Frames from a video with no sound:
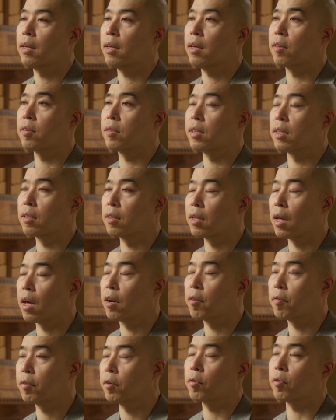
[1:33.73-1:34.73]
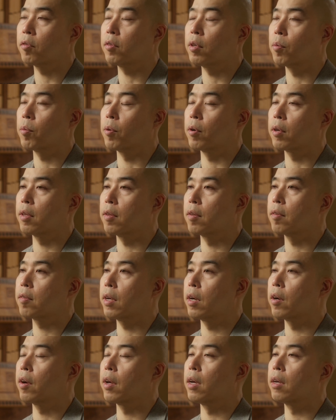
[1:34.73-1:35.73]
has done a lot of interesting work in
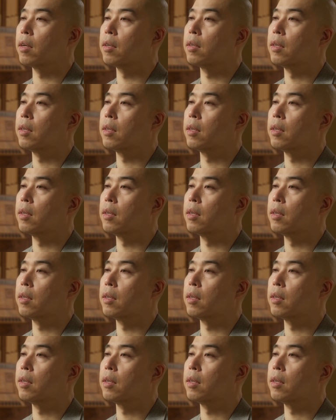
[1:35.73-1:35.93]
this area.